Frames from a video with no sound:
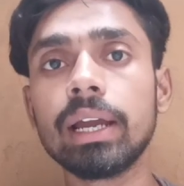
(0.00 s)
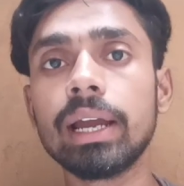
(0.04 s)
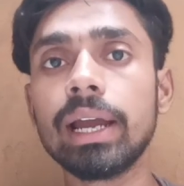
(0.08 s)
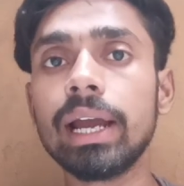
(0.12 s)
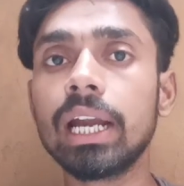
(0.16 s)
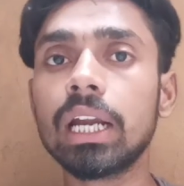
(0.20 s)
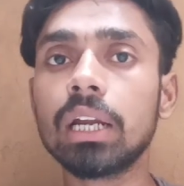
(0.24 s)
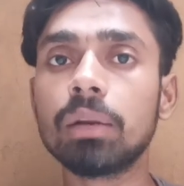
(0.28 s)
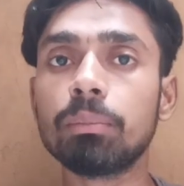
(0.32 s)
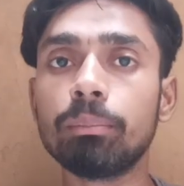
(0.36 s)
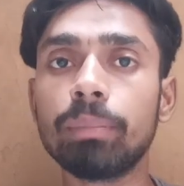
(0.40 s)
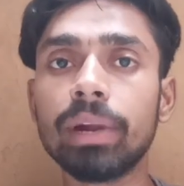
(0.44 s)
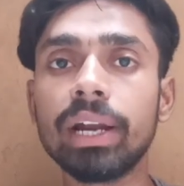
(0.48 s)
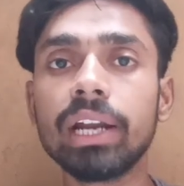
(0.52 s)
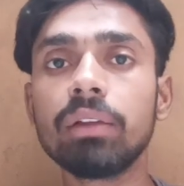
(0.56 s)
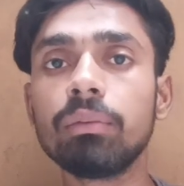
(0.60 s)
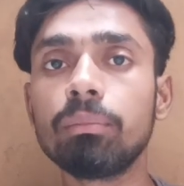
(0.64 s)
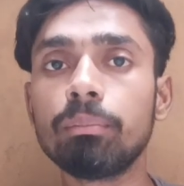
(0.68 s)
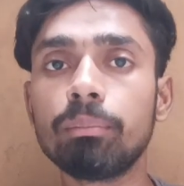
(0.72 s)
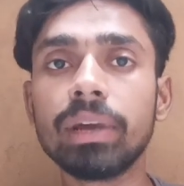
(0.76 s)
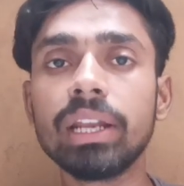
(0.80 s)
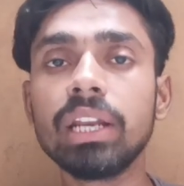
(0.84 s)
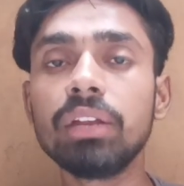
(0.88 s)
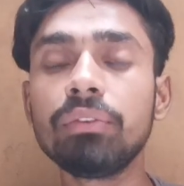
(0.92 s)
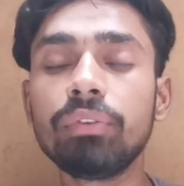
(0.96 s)
And
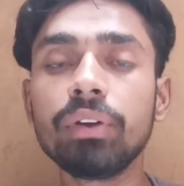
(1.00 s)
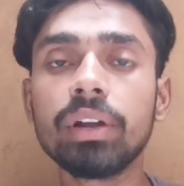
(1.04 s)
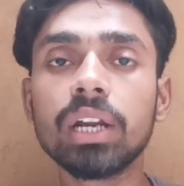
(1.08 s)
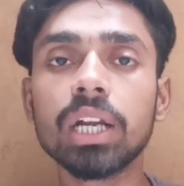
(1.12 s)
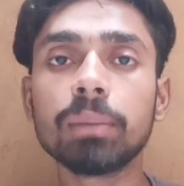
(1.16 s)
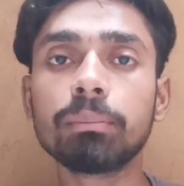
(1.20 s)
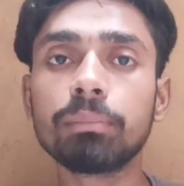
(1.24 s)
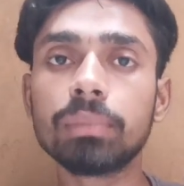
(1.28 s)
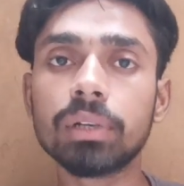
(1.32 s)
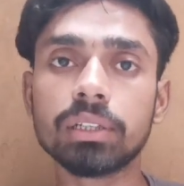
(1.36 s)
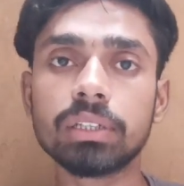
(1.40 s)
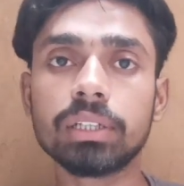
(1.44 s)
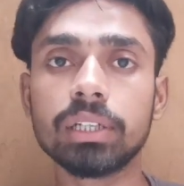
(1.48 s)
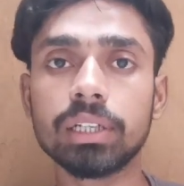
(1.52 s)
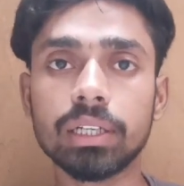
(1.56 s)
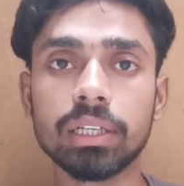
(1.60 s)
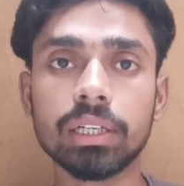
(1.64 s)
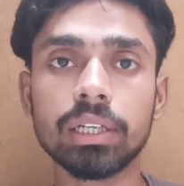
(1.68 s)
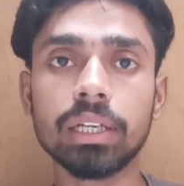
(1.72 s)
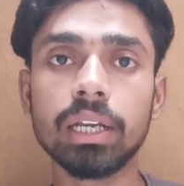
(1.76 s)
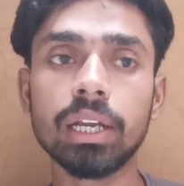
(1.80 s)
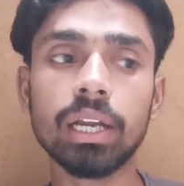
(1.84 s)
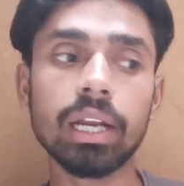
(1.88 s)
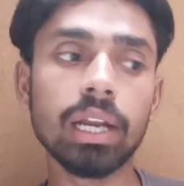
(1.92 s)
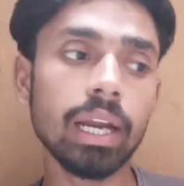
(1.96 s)
benefit number three,
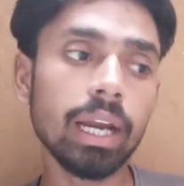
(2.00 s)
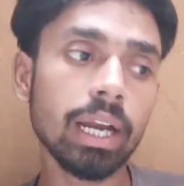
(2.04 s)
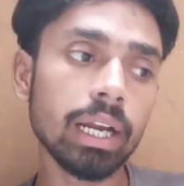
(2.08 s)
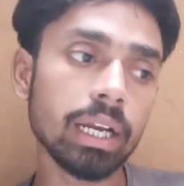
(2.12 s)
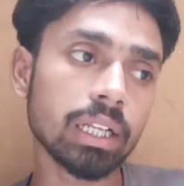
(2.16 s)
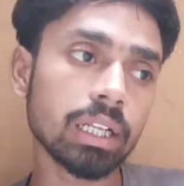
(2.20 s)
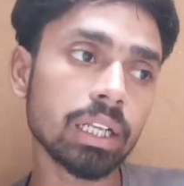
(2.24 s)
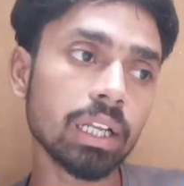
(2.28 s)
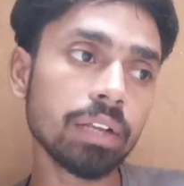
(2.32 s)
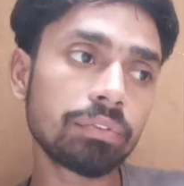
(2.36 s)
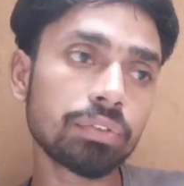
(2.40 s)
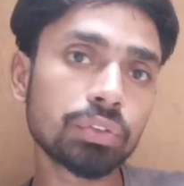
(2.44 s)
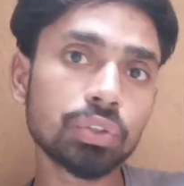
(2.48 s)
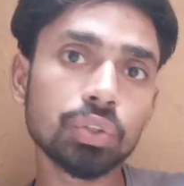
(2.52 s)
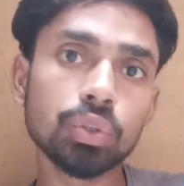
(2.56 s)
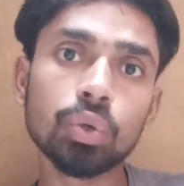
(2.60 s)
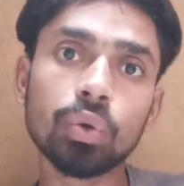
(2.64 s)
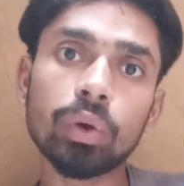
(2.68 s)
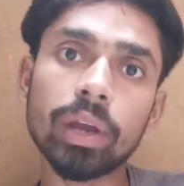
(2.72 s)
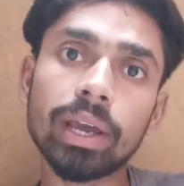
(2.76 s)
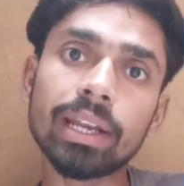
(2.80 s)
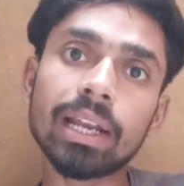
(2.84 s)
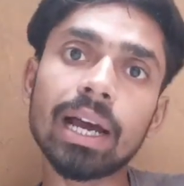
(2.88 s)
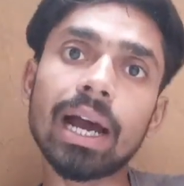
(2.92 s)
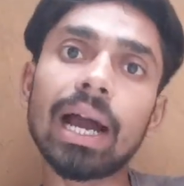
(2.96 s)
it gives
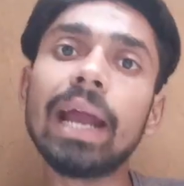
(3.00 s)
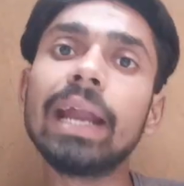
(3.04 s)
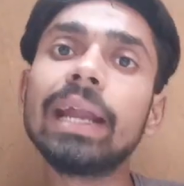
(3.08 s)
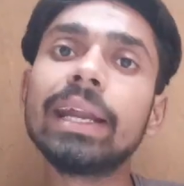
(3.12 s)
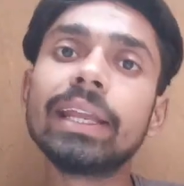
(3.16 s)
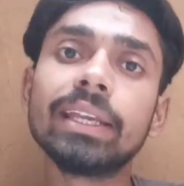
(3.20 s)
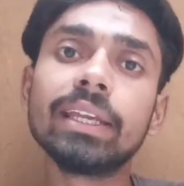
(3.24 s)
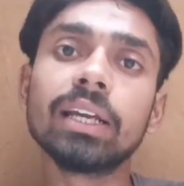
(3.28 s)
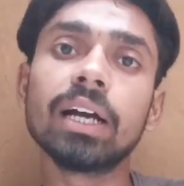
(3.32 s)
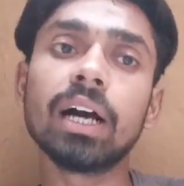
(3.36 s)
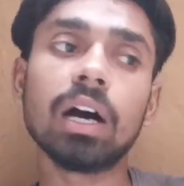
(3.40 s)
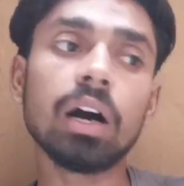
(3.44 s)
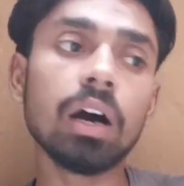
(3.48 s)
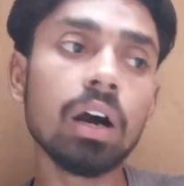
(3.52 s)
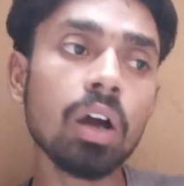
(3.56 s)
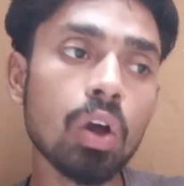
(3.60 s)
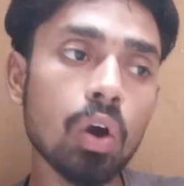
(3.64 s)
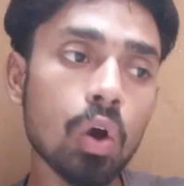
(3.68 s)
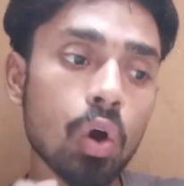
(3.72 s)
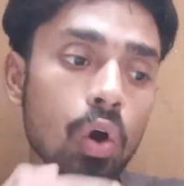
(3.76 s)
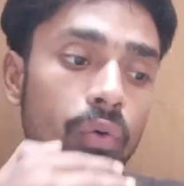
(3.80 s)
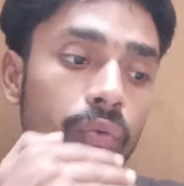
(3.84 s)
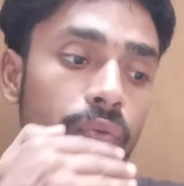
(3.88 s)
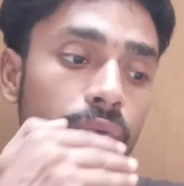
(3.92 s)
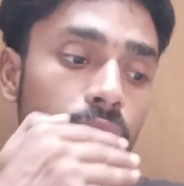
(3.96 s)
you an idea
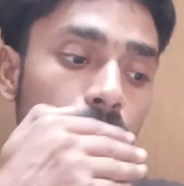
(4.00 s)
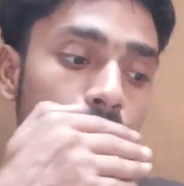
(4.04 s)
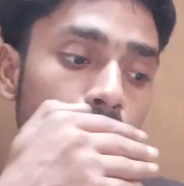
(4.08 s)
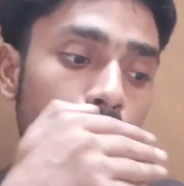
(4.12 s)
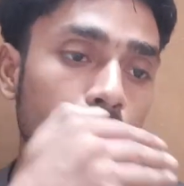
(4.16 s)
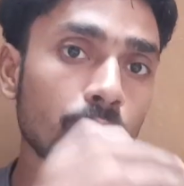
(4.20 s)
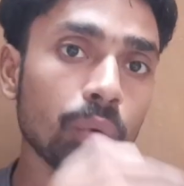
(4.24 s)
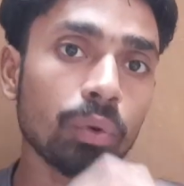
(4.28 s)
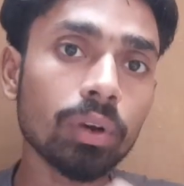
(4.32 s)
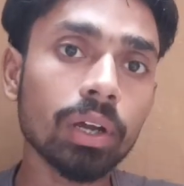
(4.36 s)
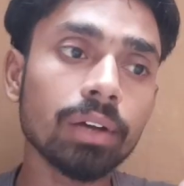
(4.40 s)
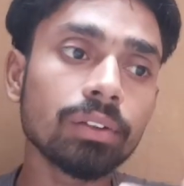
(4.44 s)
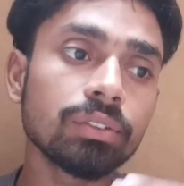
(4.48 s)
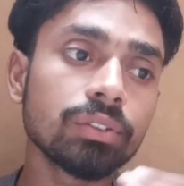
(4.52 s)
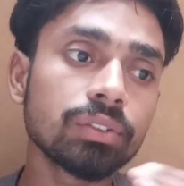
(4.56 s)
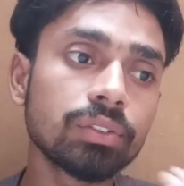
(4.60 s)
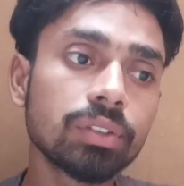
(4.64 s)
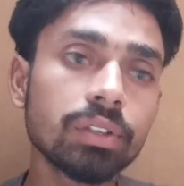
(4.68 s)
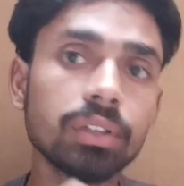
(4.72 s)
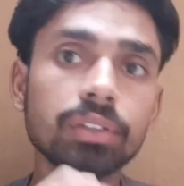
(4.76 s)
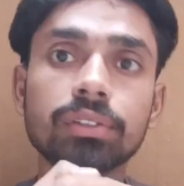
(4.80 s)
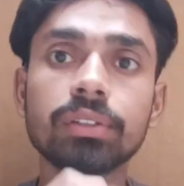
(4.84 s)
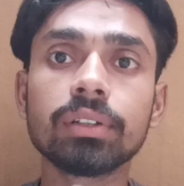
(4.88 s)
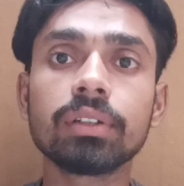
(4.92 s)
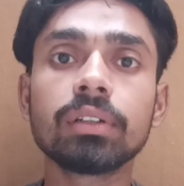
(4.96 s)
of
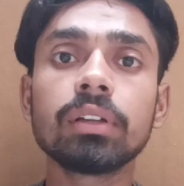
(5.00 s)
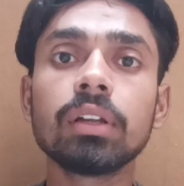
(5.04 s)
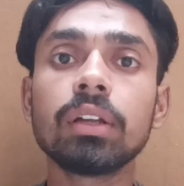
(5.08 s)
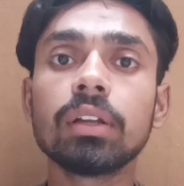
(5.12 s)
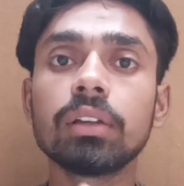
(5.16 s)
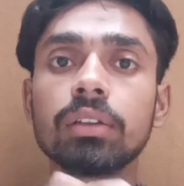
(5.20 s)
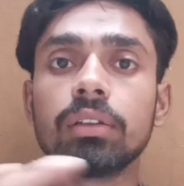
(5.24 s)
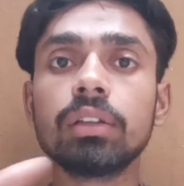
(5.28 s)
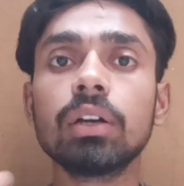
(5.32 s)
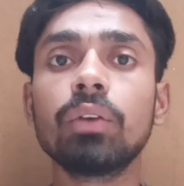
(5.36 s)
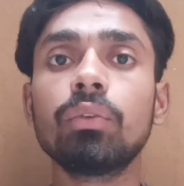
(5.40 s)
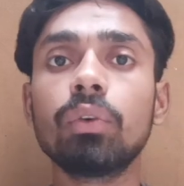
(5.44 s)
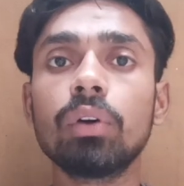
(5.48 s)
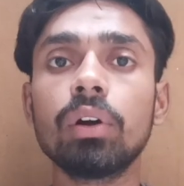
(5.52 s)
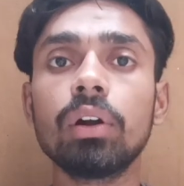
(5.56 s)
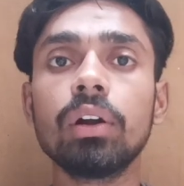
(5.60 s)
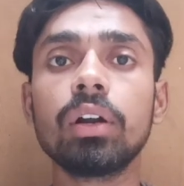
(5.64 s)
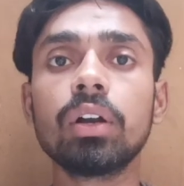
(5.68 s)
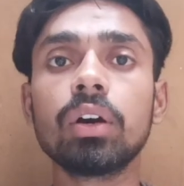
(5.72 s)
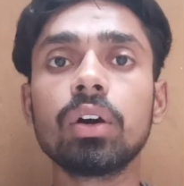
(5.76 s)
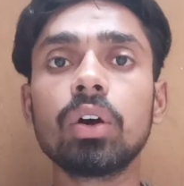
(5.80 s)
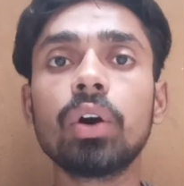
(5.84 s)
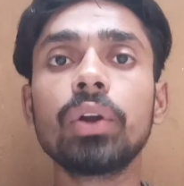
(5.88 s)
pronouncing the word,